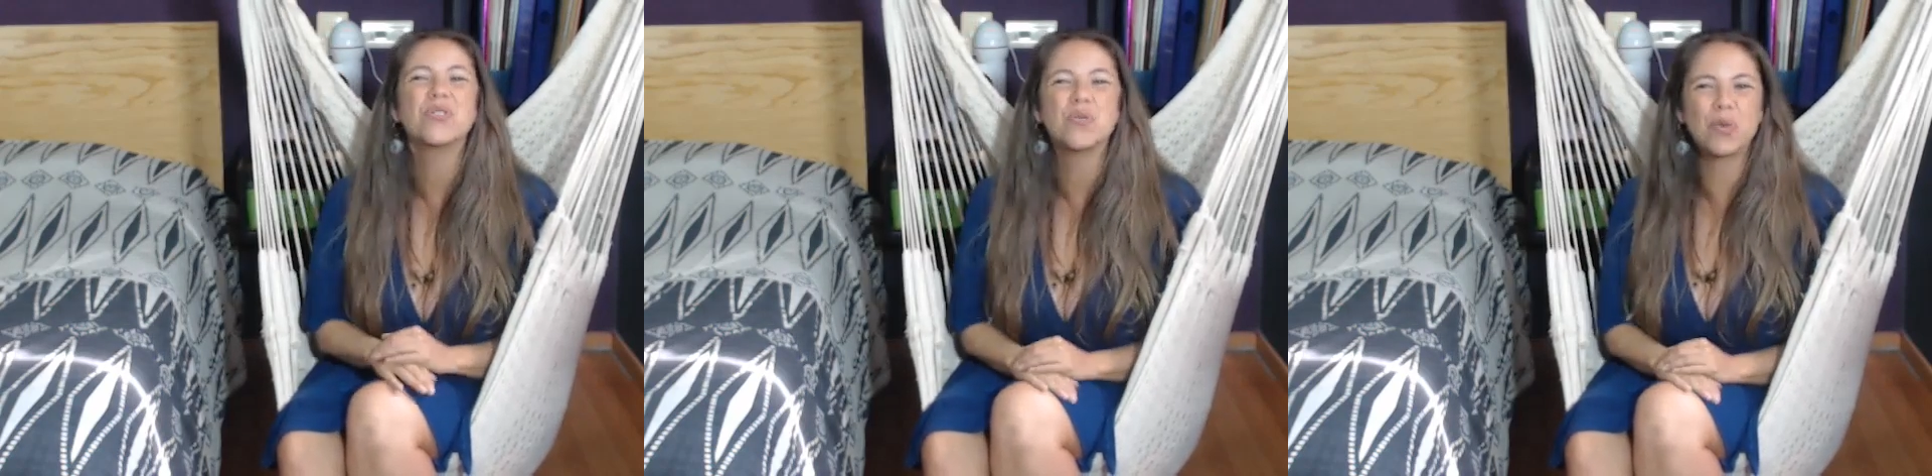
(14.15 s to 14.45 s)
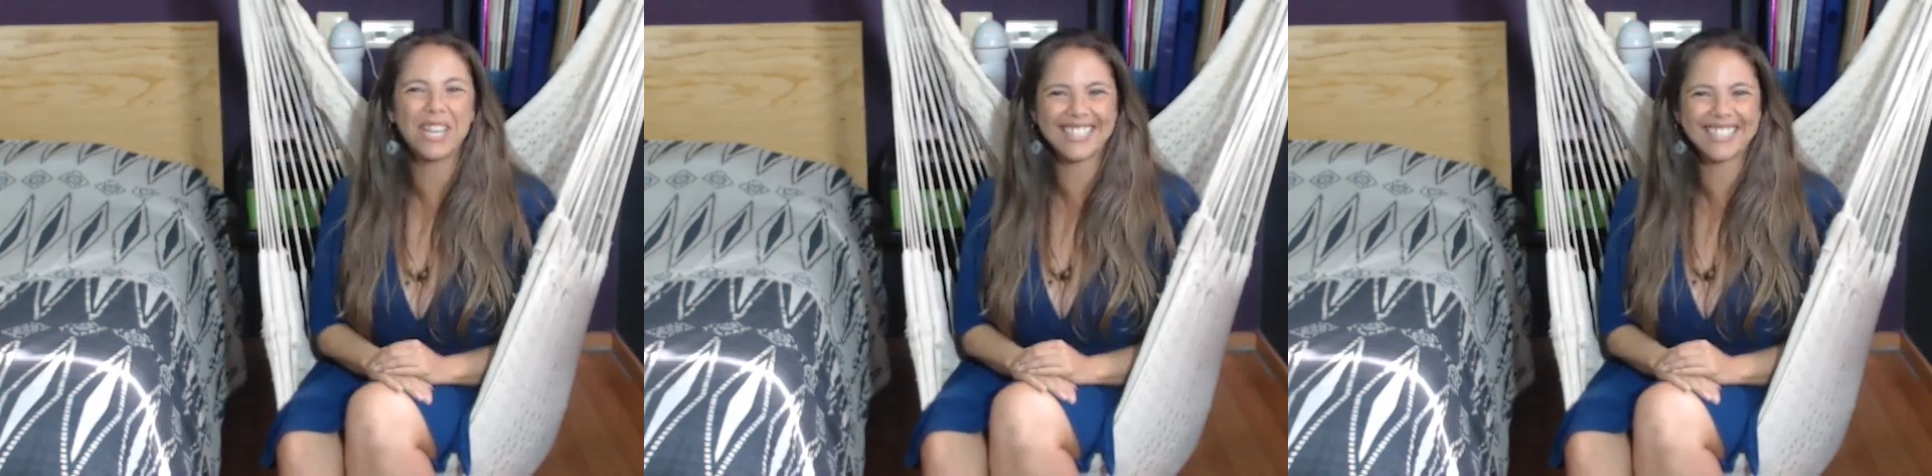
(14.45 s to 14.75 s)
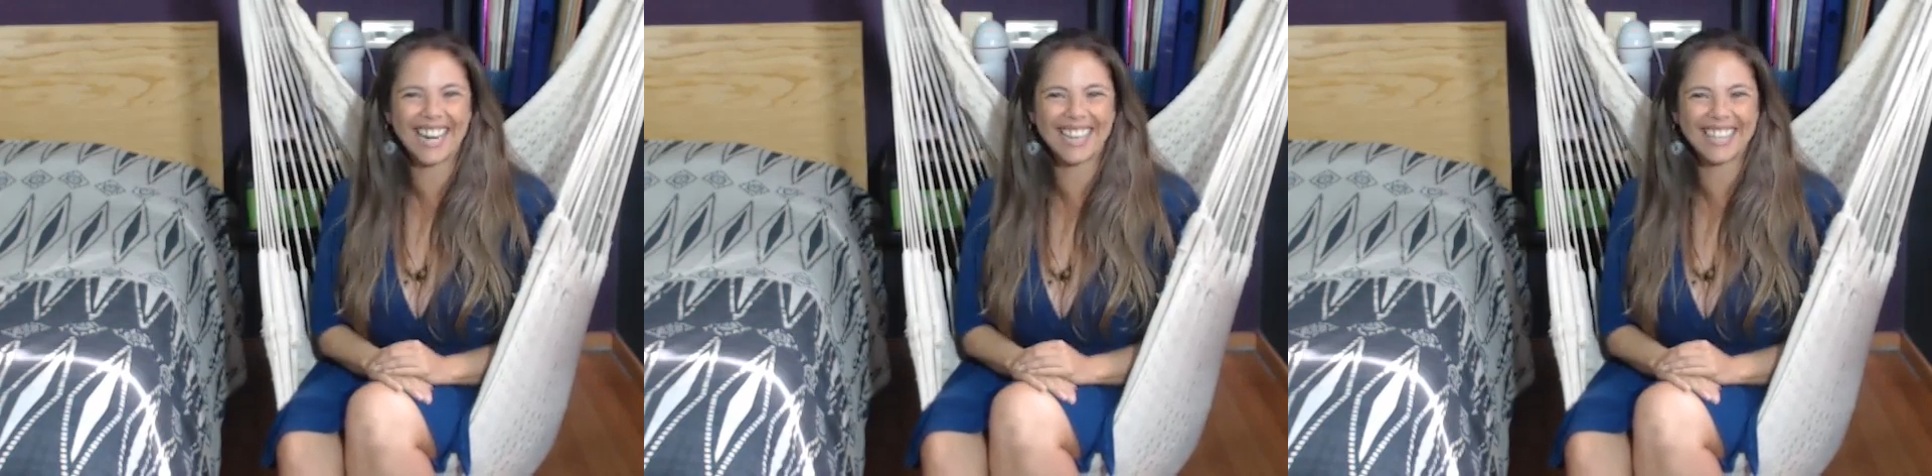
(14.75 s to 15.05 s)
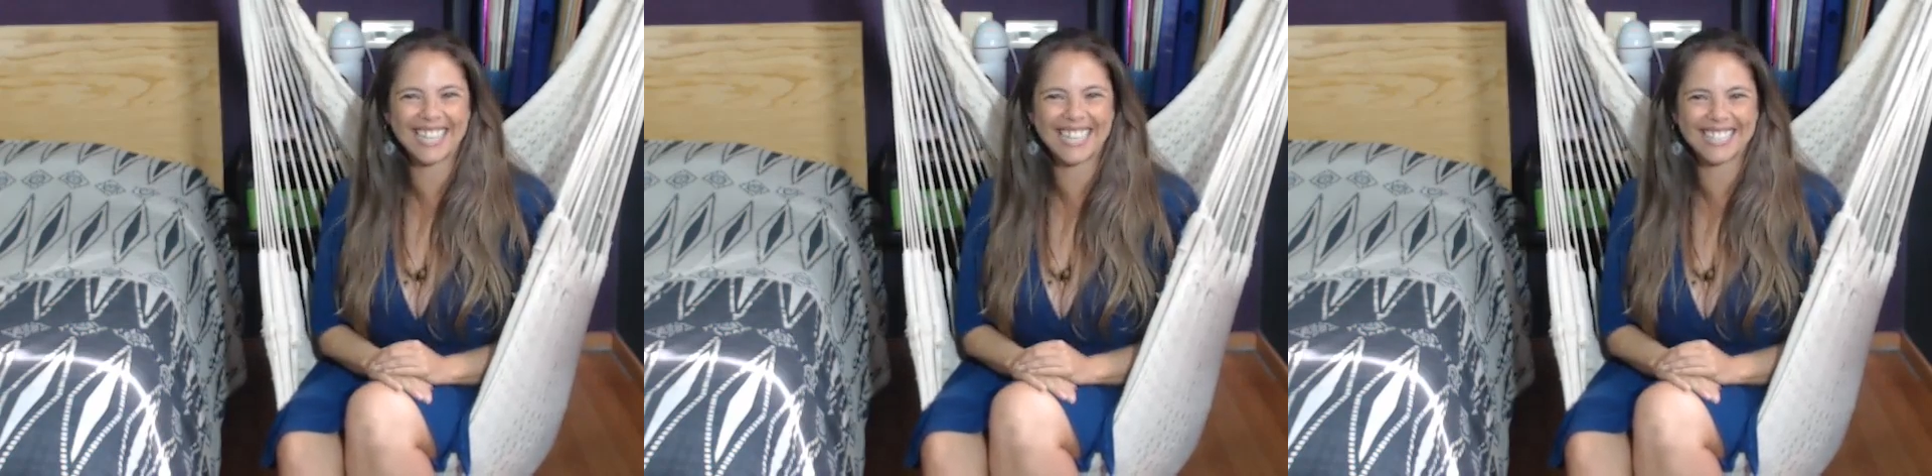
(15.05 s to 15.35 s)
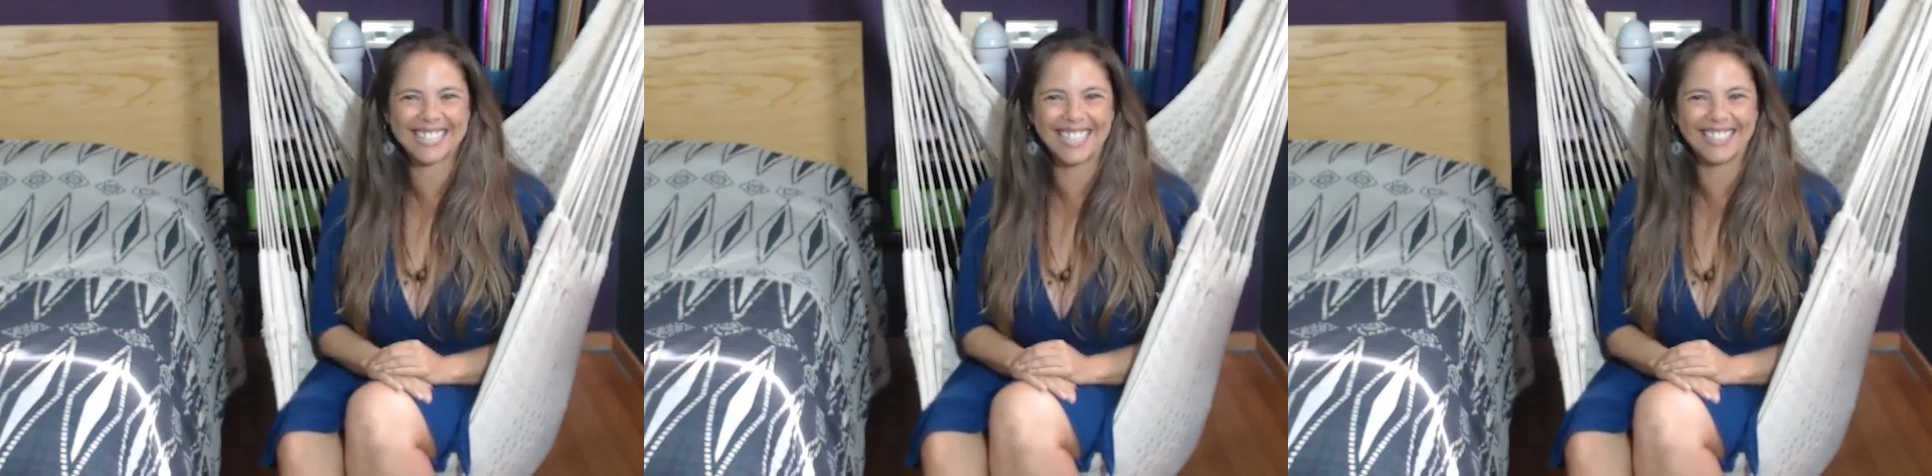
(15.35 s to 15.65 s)
We start the
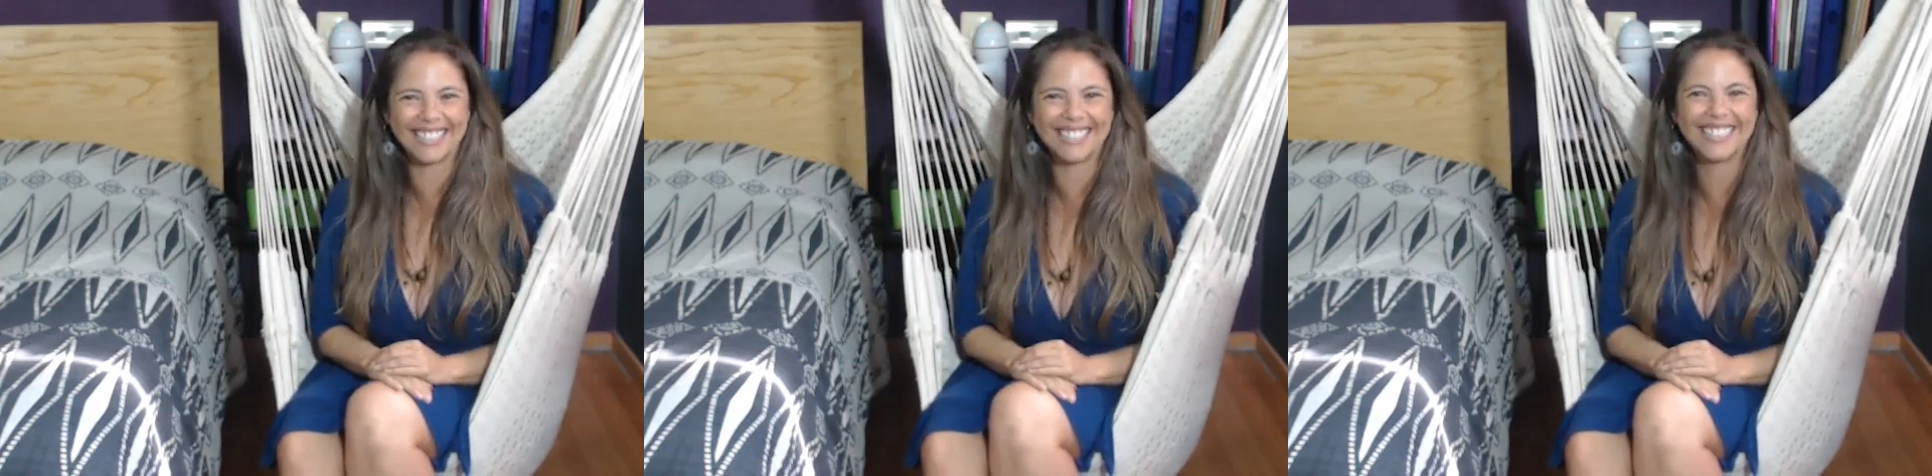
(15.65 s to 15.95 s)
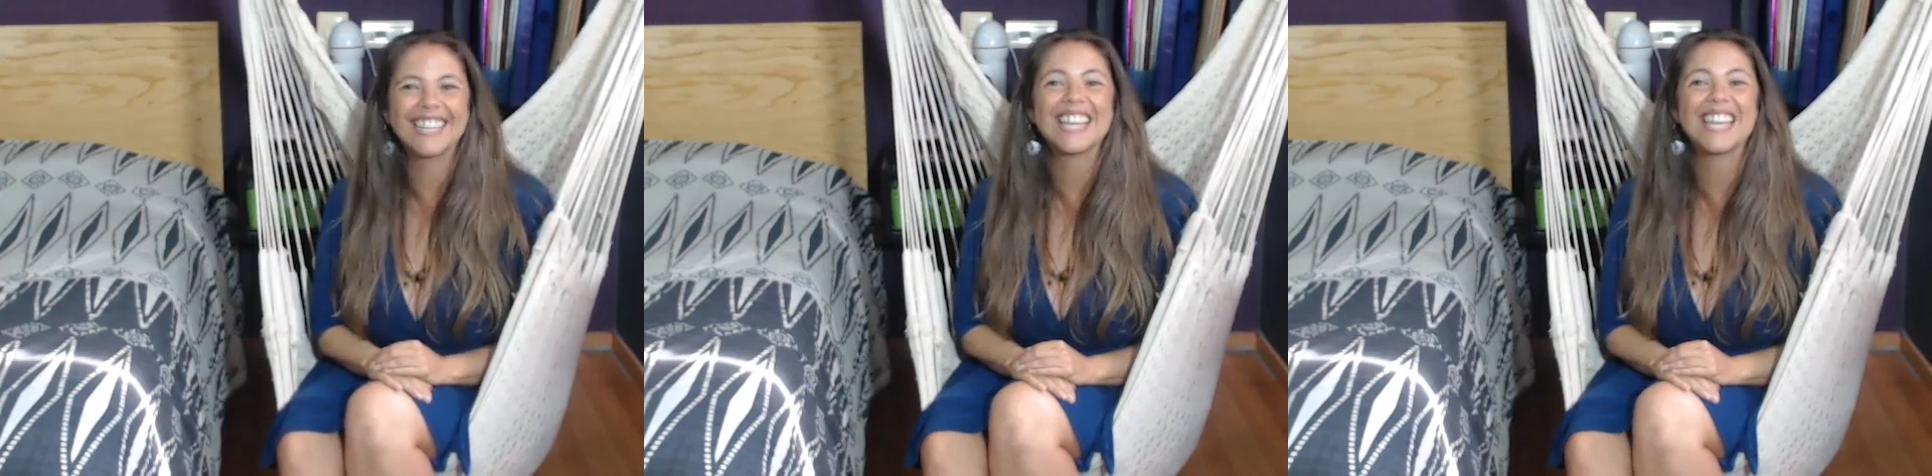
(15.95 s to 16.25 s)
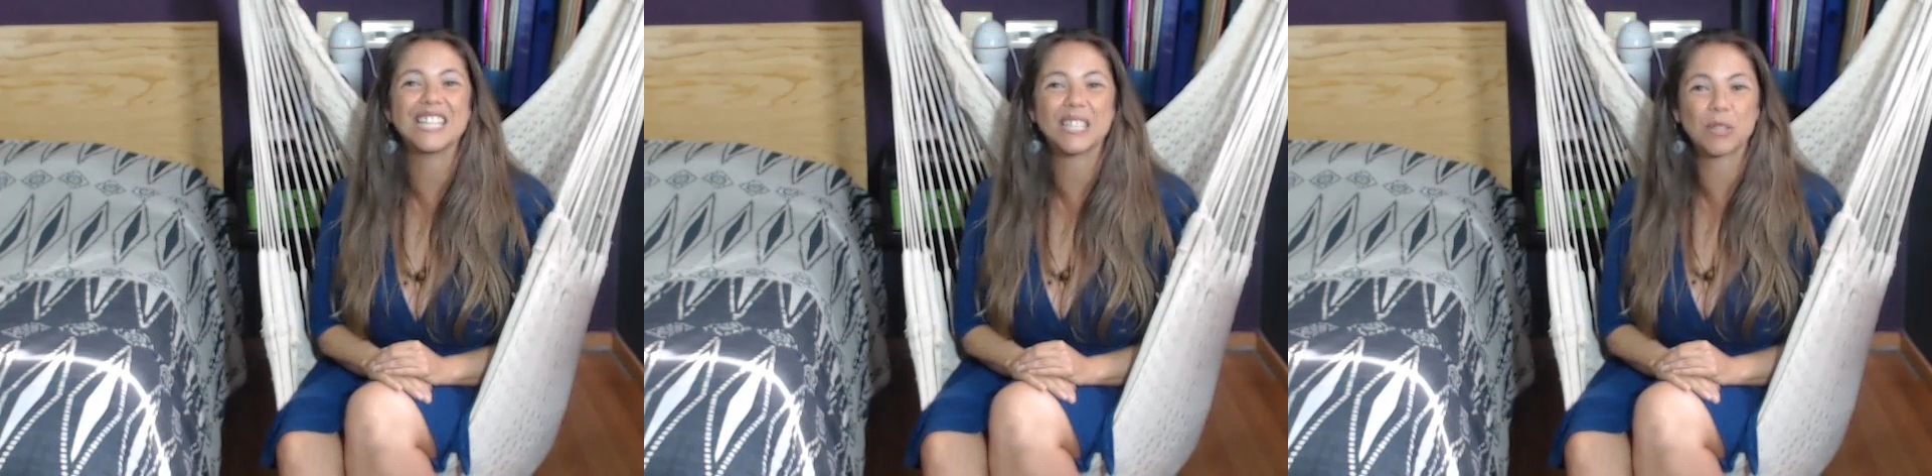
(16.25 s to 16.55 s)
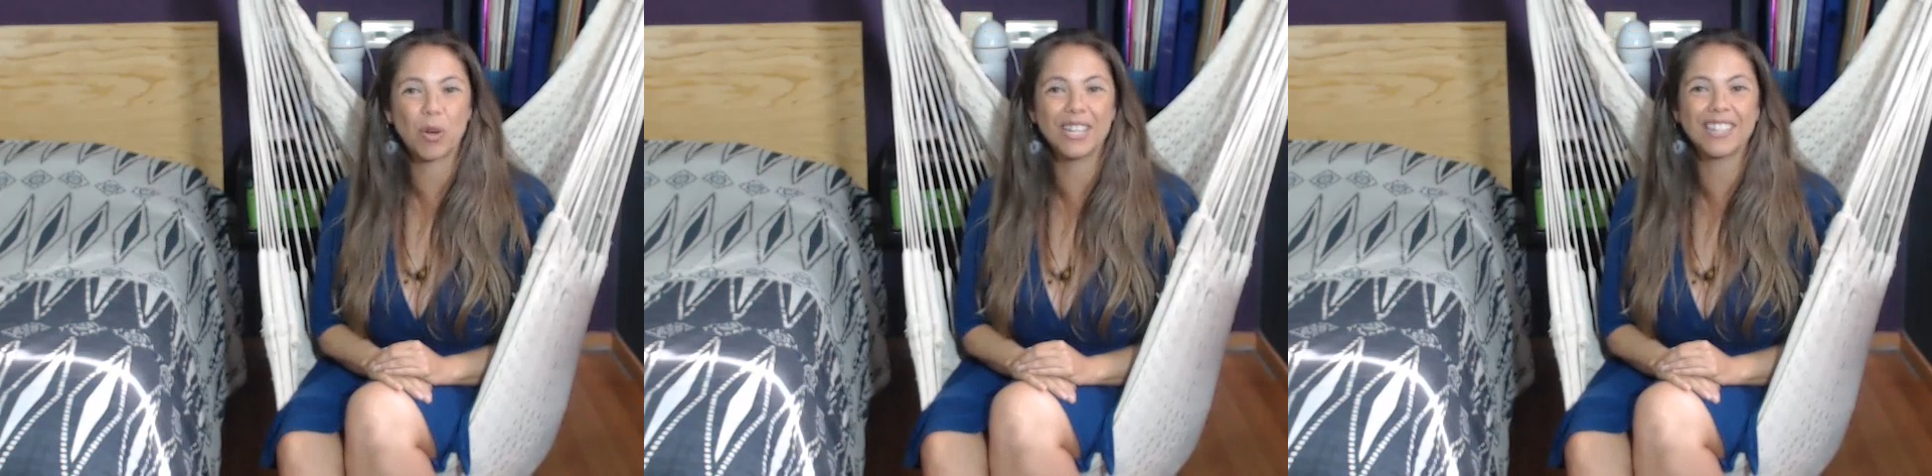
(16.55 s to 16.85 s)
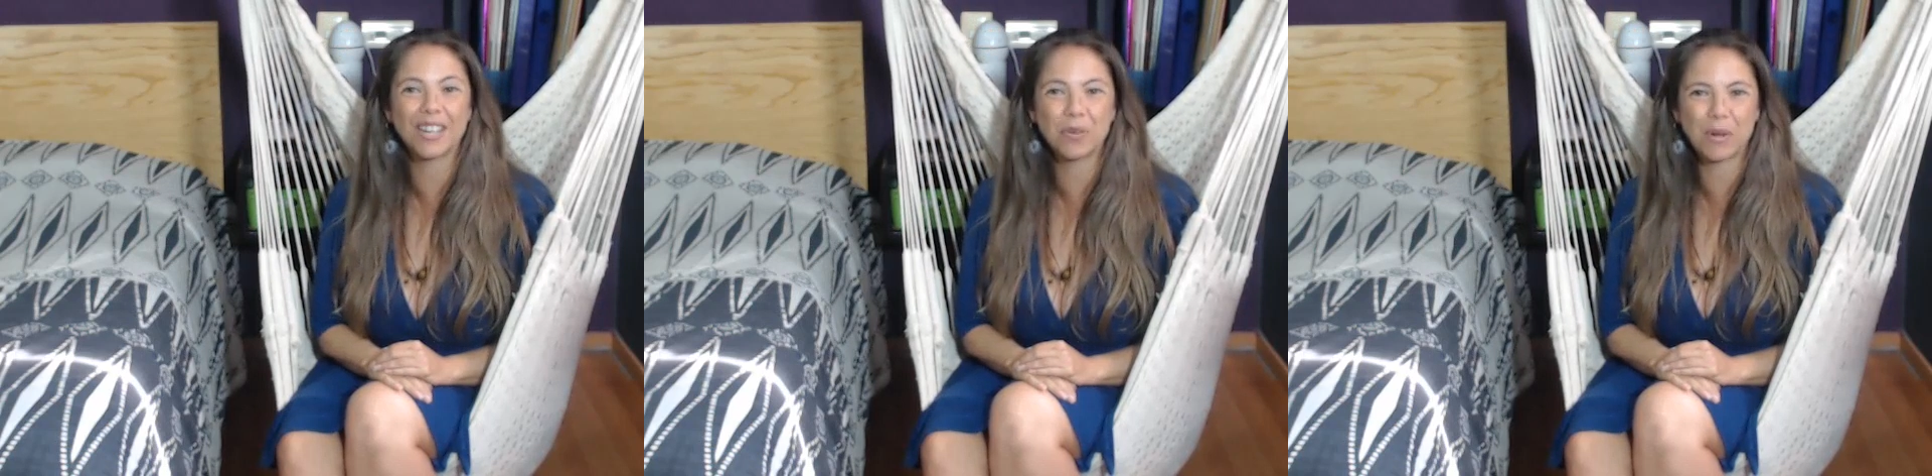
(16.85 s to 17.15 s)
TRECENA. It's one
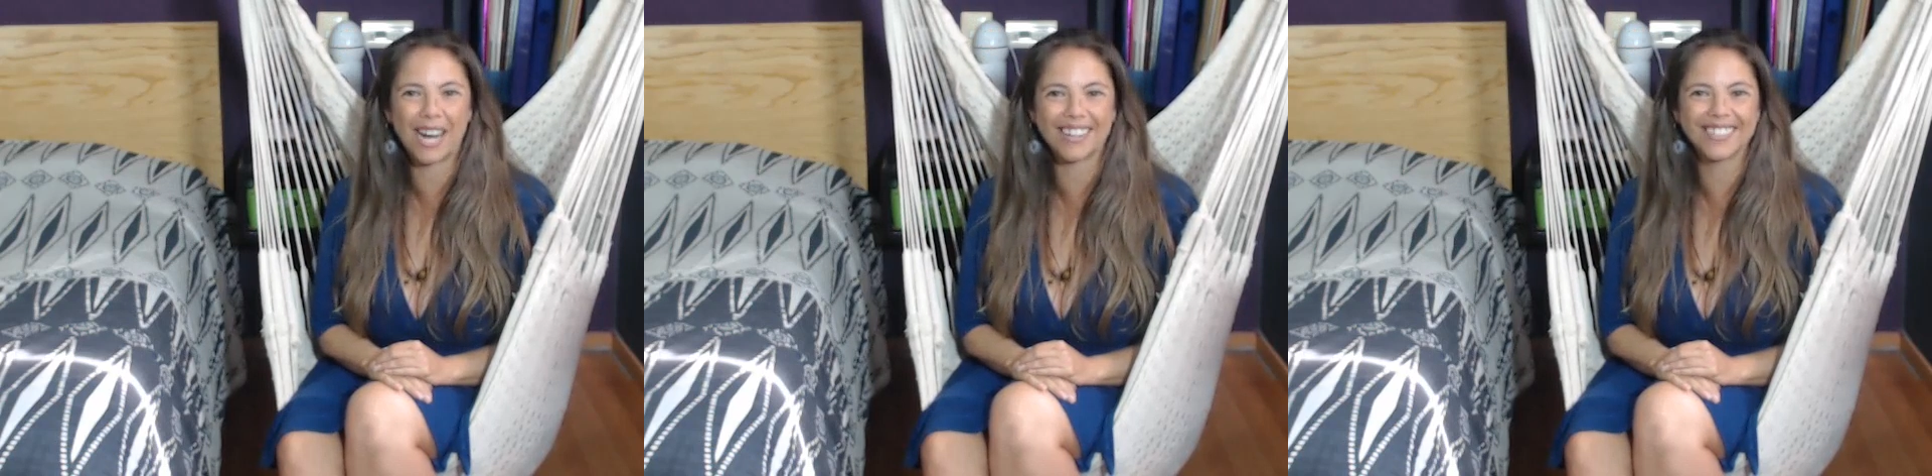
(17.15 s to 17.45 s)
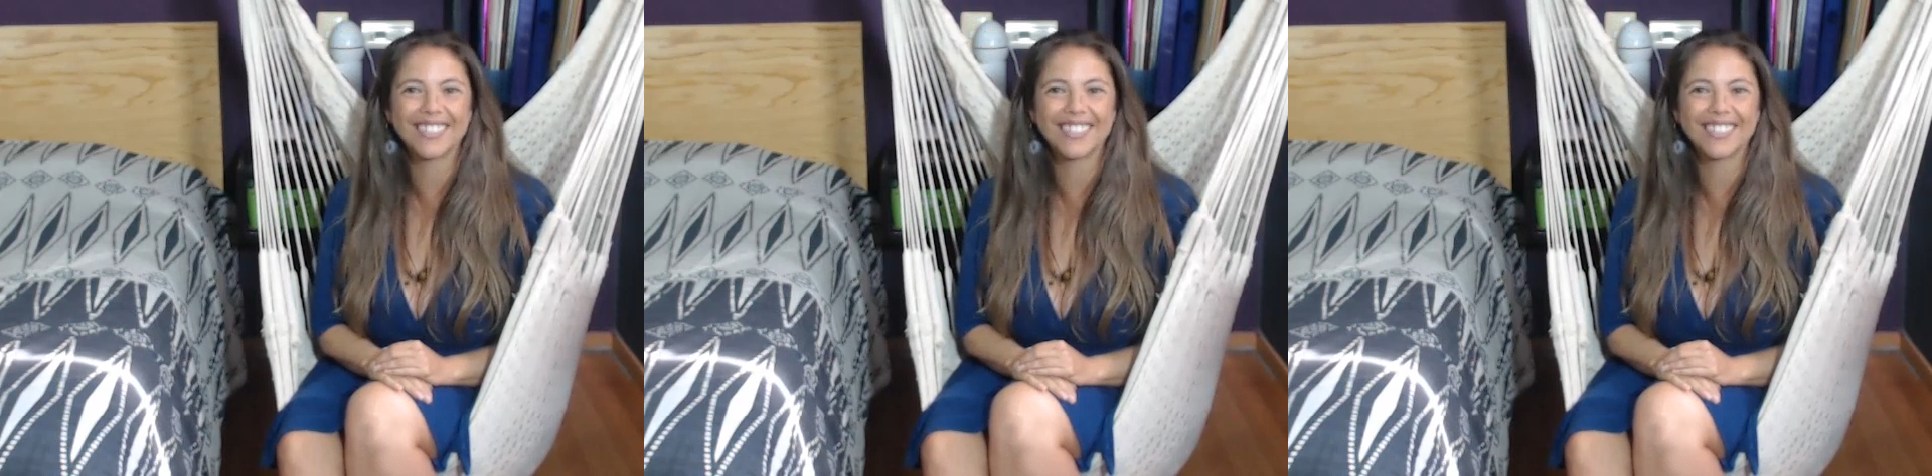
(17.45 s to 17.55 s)
KAWAK,